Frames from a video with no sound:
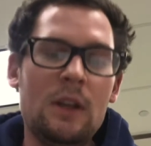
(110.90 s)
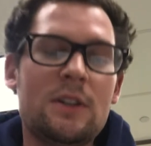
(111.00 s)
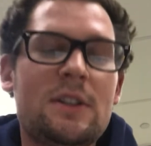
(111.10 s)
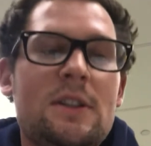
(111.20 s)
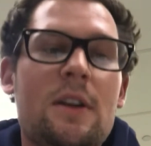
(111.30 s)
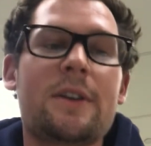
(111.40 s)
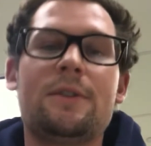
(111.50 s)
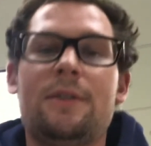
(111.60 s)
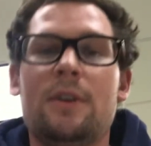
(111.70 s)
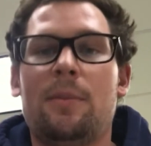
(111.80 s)
just as long as
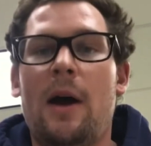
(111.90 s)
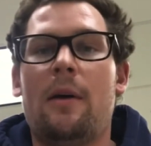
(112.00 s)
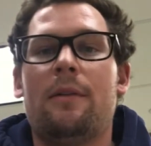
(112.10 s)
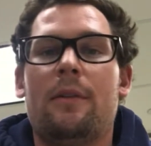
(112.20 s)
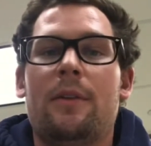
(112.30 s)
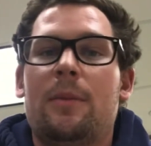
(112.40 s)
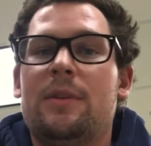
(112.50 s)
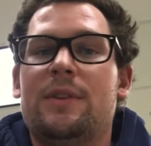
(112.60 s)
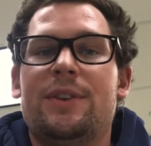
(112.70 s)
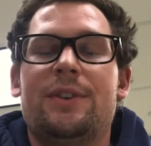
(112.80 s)
you feel powerful in the
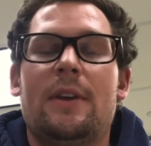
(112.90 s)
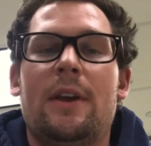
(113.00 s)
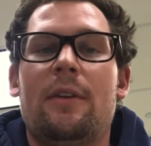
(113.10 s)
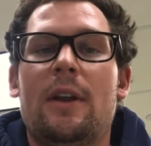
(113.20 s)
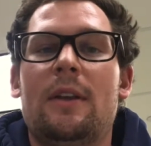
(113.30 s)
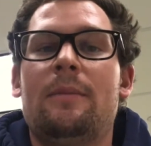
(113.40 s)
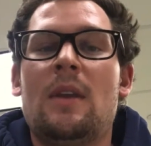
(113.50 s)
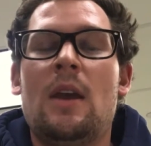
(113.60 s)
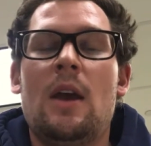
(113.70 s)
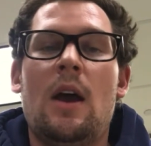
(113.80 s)
position that you're
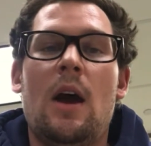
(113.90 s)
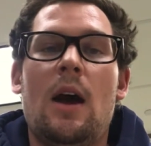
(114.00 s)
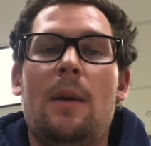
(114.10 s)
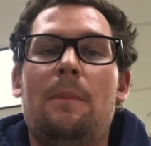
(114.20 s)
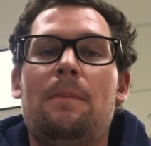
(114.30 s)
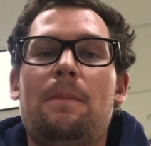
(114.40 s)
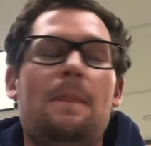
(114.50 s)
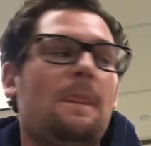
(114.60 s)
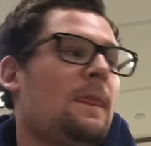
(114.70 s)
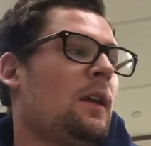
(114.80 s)
in.
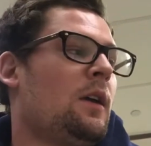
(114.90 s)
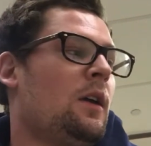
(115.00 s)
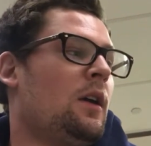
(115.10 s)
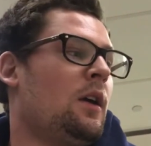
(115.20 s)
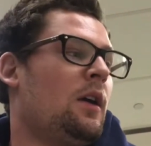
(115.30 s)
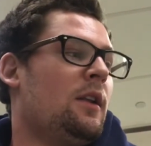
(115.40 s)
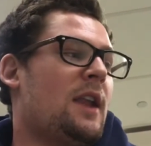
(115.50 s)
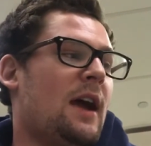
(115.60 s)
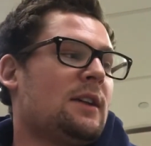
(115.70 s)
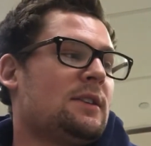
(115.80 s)

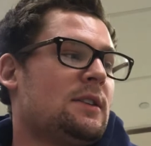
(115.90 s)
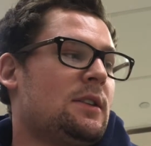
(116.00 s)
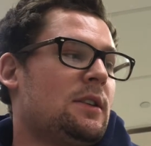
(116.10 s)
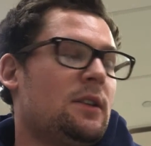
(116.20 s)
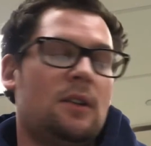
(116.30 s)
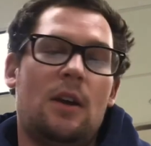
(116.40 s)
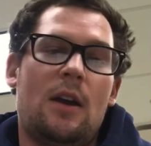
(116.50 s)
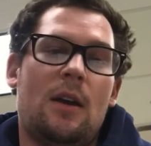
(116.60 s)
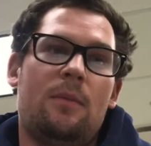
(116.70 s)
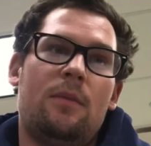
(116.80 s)
Next,
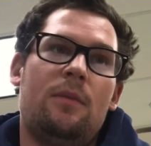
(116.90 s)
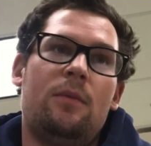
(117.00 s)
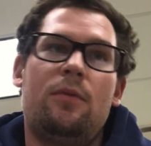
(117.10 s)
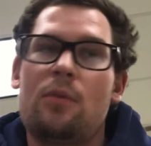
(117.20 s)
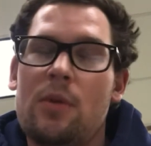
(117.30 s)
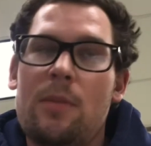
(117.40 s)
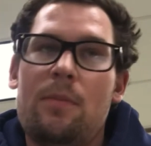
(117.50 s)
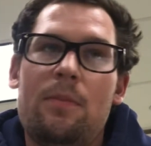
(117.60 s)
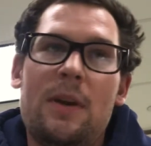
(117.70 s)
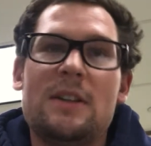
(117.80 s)
for when the
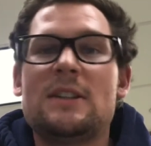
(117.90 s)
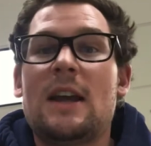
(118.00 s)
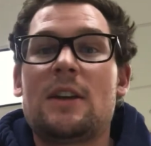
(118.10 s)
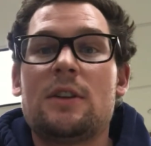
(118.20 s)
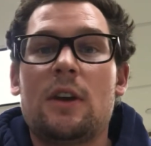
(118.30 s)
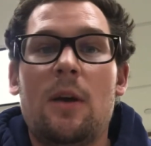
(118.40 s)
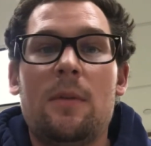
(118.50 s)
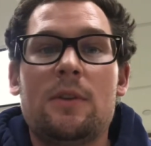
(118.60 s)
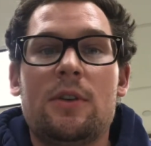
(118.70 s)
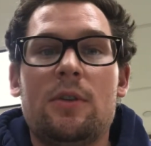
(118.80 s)
pitch is actually
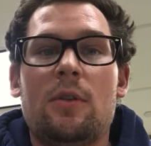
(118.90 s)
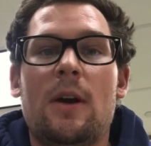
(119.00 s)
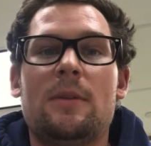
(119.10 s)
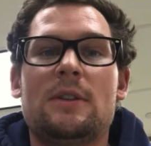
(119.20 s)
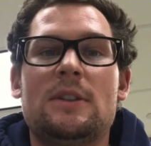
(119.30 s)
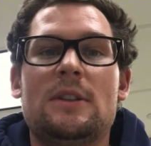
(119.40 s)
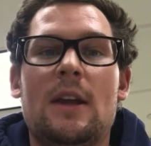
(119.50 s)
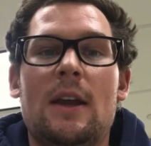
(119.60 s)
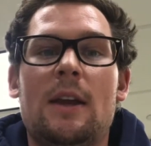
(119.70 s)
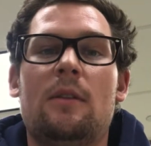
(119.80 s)
coming to you, I would
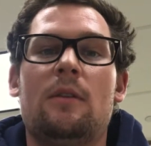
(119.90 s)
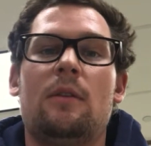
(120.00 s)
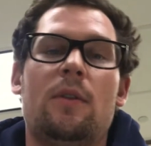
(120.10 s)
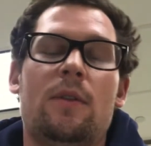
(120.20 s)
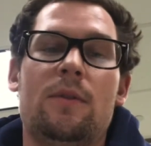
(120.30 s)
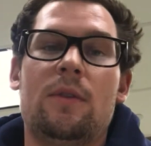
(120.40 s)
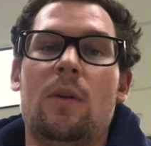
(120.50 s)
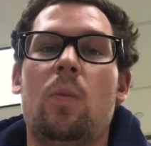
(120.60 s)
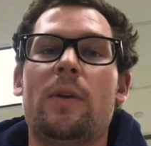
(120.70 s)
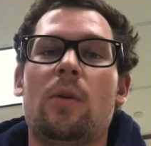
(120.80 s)
say
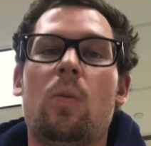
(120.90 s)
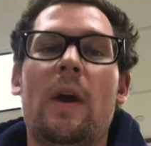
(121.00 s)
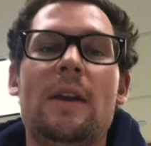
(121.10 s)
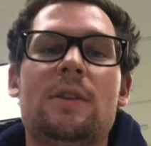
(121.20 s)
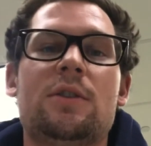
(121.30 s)
your weight